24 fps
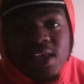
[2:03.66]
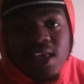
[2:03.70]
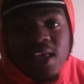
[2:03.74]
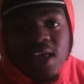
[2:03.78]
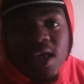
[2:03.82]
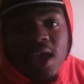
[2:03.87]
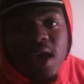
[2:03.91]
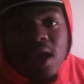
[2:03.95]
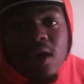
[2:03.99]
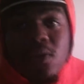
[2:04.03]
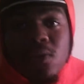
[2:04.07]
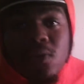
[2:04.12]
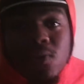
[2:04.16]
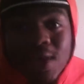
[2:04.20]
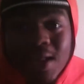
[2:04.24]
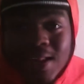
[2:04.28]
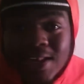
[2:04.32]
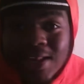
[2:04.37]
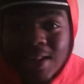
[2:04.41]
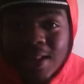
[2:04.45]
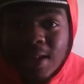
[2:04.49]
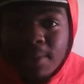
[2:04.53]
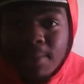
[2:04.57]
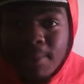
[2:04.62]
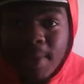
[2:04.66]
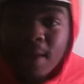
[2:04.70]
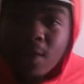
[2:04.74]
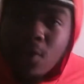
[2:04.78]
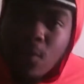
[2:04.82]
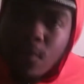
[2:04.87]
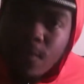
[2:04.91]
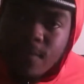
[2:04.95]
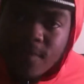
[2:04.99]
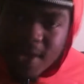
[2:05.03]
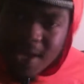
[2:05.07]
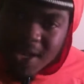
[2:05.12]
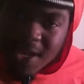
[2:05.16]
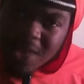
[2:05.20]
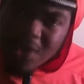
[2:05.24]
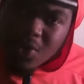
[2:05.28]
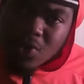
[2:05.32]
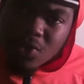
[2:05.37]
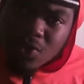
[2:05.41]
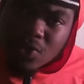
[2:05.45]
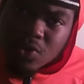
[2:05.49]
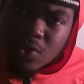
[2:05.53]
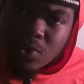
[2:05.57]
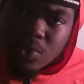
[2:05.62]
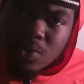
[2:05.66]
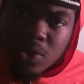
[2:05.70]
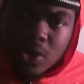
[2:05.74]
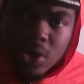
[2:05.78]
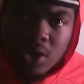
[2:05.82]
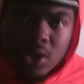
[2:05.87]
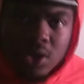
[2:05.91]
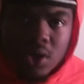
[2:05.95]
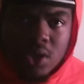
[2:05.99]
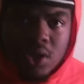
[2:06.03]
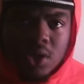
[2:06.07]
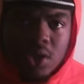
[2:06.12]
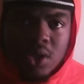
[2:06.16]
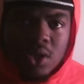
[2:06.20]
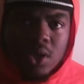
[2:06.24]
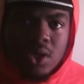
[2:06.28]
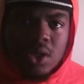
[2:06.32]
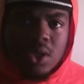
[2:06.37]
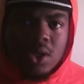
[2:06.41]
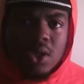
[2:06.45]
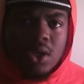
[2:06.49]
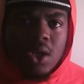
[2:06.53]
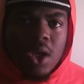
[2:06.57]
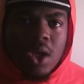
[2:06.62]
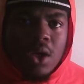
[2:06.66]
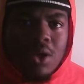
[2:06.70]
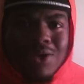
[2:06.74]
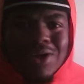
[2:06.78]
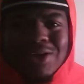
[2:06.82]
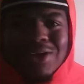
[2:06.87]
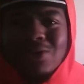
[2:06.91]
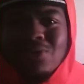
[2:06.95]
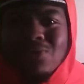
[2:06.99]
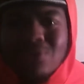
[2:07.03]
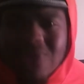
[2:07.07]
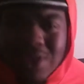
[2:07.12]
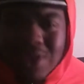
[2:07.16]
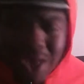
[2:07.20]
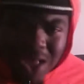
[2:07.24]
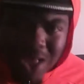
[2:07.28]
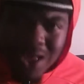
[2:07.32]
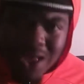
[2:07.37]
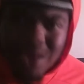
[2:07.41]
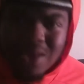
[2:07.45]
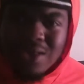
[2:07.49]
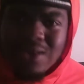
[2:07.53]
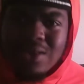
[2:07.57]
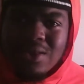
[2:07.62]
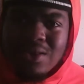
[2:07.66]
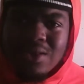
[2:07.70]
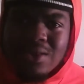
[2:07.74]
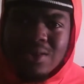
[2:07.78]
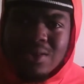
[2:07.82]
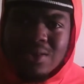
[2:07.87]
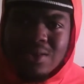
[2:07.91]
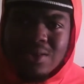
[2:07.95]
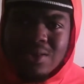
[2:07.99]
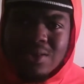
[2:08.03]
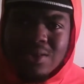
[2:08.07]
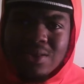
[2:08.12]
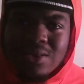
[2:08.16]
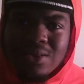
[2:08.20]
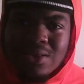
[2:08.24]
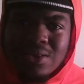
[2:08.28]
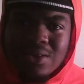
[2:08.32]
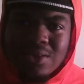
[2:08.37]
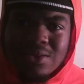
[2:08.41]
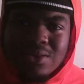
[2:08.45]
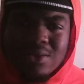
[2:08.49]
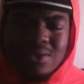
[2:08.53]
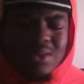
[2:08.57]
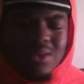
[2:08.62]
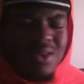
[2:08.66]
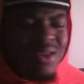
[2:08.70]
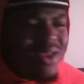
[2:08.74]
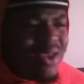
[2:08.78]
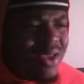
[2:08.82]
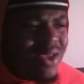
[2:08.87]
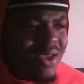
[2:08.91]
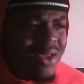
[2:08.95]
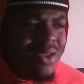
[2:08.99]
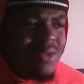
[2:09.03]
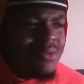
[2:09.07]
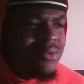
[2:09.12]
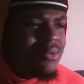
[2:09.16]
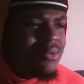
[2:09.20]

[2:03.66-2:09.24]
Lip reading: I don't got nothing to make no videos no more. I don't got no job. And